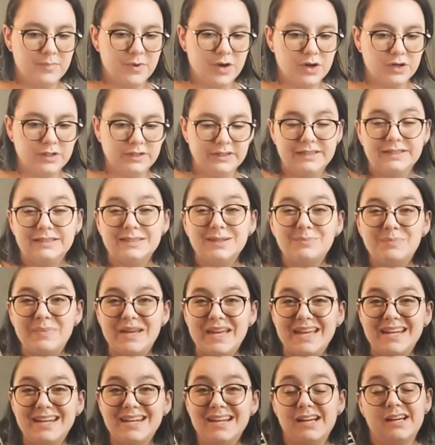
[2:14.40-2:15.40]
early to
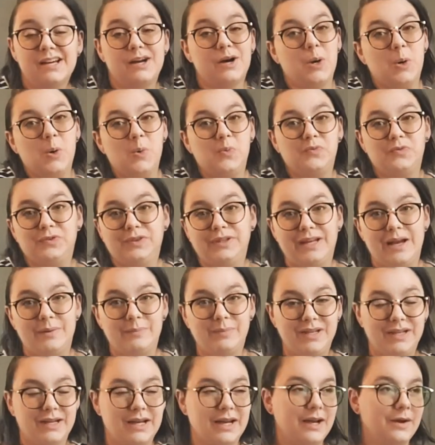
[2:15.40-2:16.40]
mid. Hopefully, I
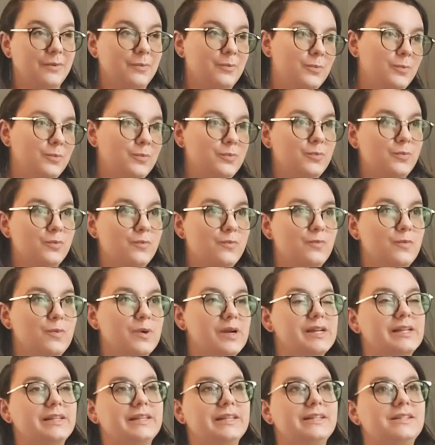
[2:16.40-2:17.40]
mean,
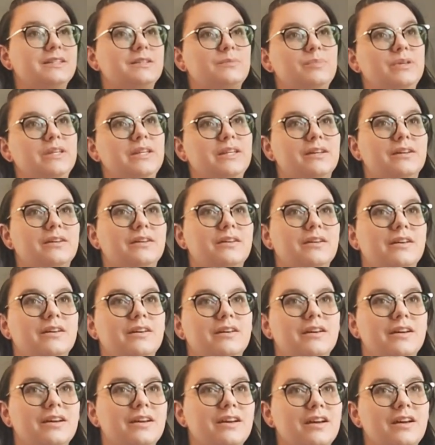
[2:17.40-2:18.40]
really, to be
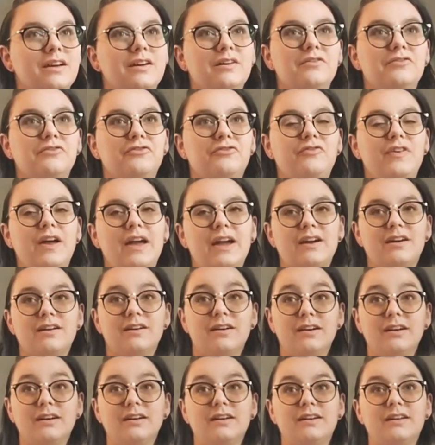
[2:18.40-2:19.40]

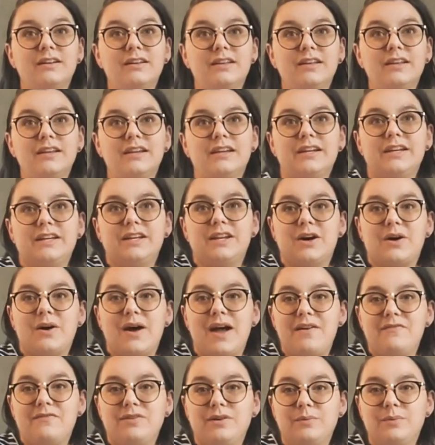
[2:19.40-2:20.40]
fair, you know,
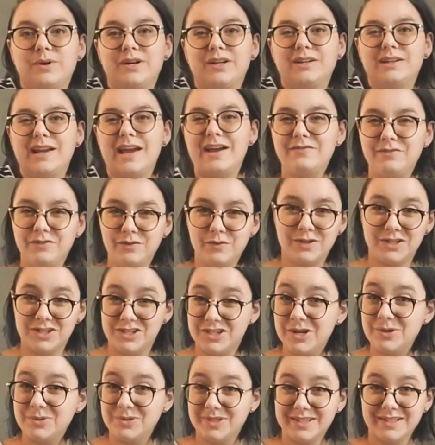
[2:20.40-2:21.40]
everyone
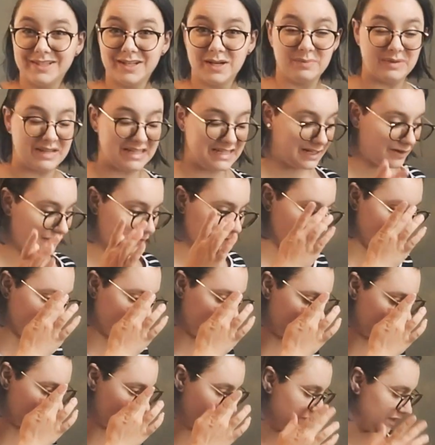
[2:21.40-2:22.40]
shows a little bit
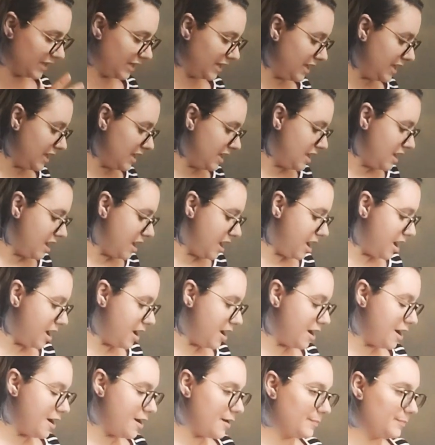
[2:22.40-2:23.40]
differently.
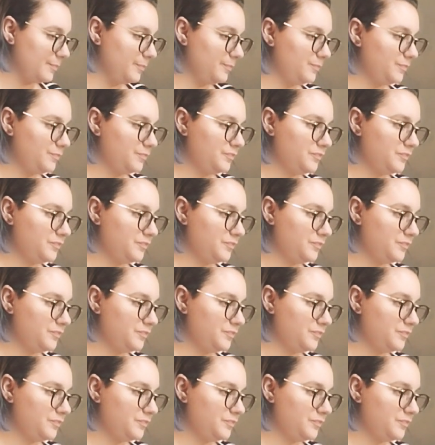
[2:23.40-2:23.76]
And